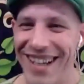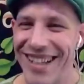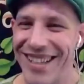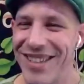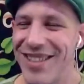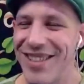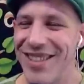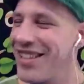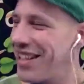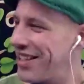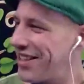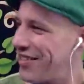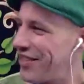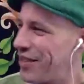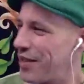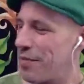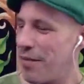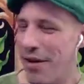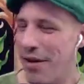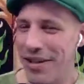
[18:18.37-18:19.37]
it's like
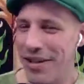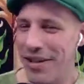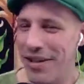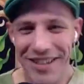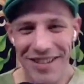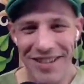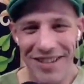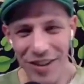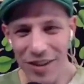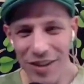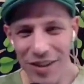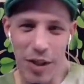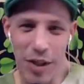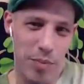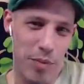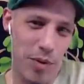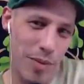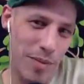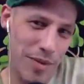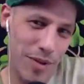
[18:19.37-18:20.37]
Gorilla Mar, you don't get the
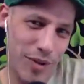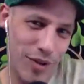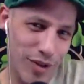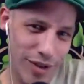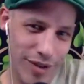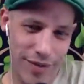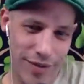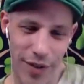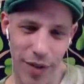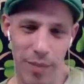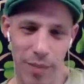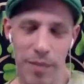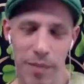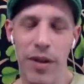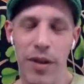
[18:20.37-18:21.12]
permits, you just film.